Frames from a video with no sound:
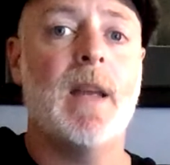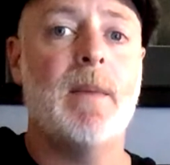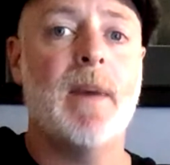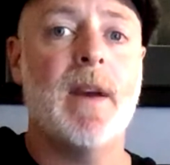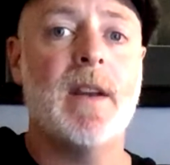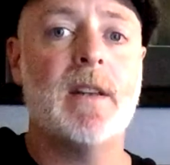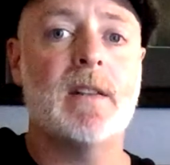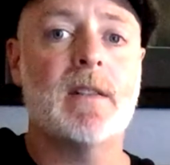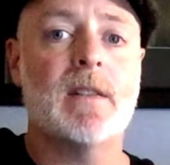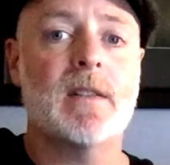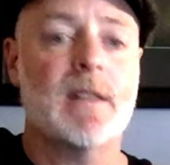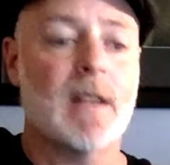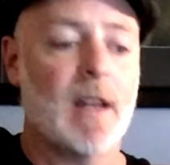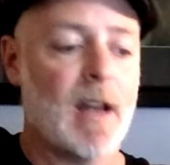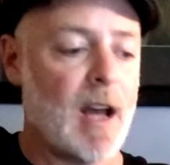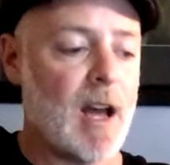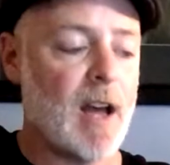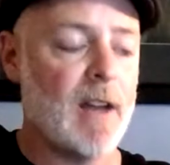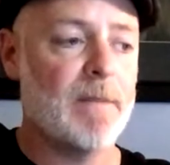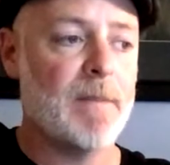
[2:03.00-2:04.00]
major, just a
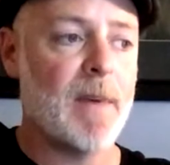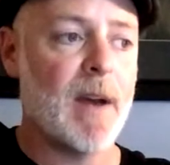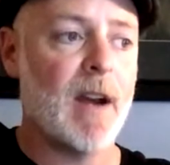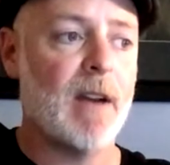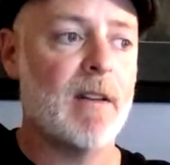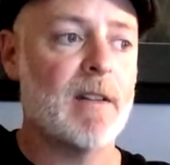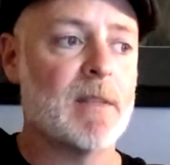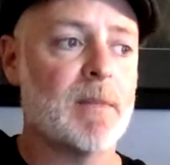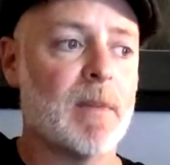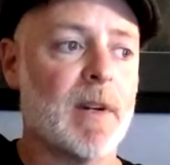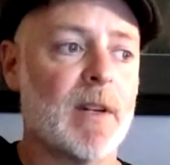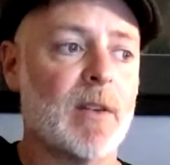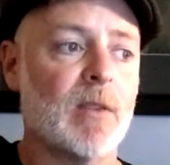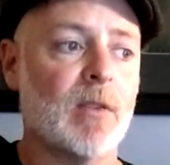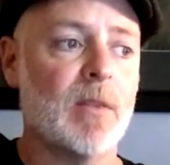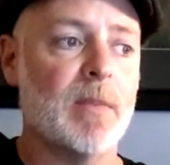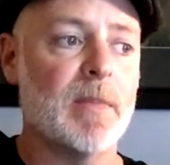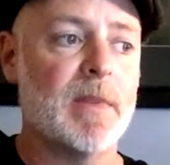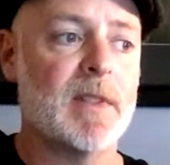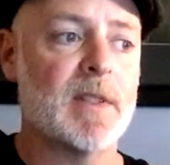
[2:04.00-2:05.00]
half bar as you might
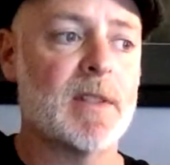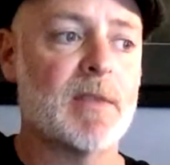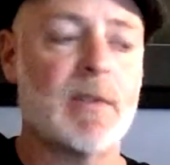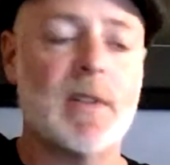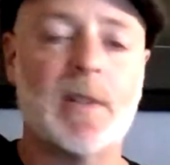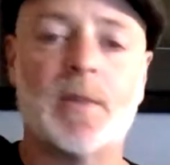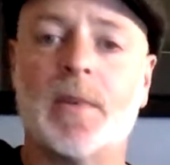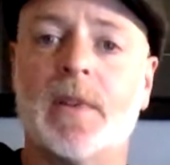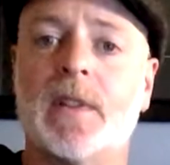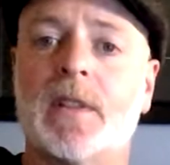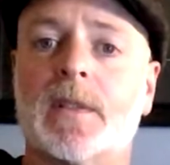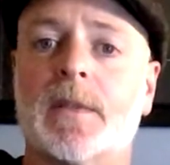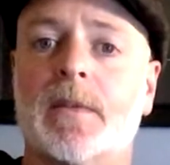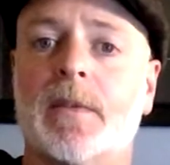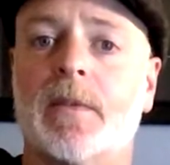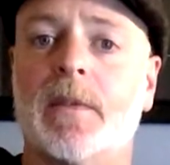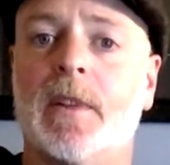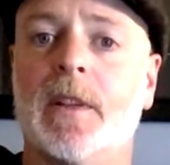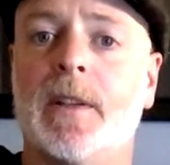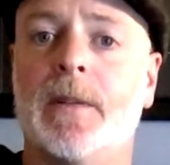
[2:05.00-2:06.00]
call it, but just three strings of
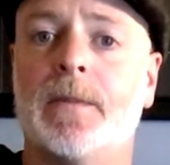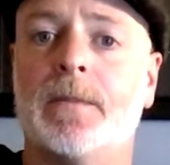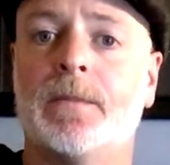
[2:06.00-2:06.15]
it really.